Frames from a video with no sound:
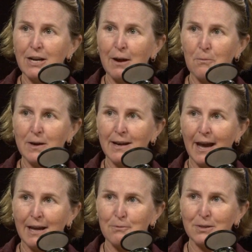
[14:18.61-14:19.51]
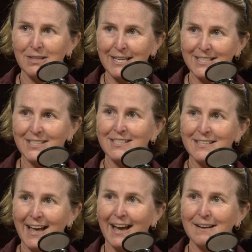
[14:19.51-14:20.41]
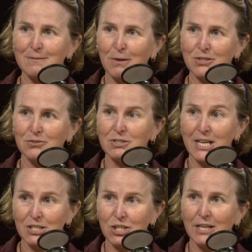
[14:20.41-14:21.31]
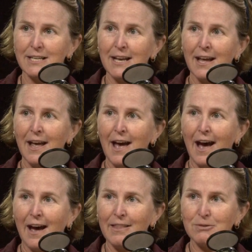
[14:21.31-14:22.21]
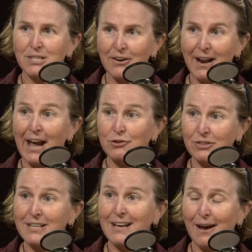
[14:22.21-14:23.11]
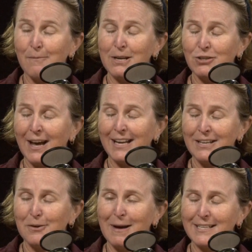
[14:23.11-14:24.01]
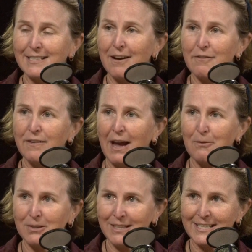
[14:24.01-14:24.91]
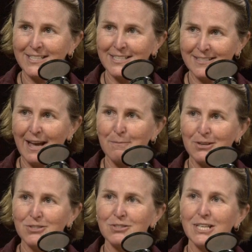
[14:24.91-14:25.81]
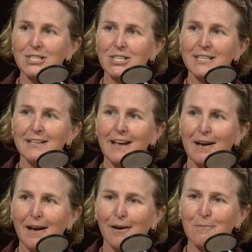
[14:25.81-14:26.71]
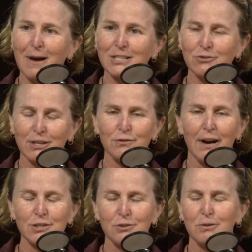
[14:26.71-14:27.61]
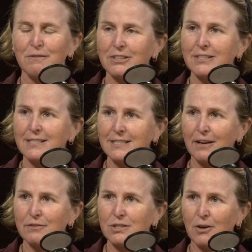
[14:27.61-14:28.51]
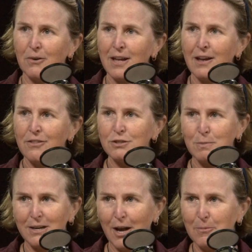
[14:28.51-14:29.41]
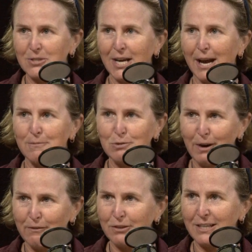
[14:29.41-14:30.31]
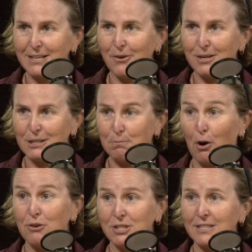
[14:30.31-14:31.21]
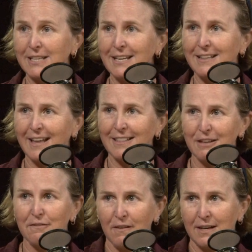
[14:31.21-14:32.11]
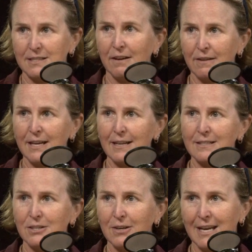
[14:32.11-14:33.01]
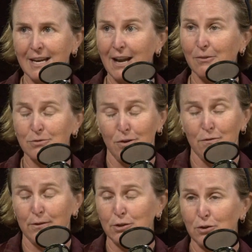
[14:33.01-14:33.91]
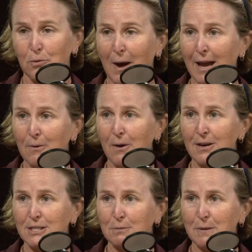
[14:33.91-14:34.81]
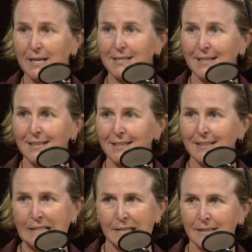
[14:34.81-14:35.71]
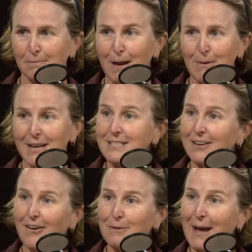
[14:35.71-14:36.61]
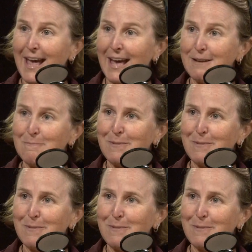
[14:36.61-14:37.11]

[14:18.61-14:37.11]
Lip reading: And when I had released that muscle tension that was there naturally to help me try to heal myself, I released that muscle tension, my stress fracture revealed itself. So there's been a couple times where I really noticed personally like the effects of it. And so again, I don't know for sure why it works, but maybe it is all in my head.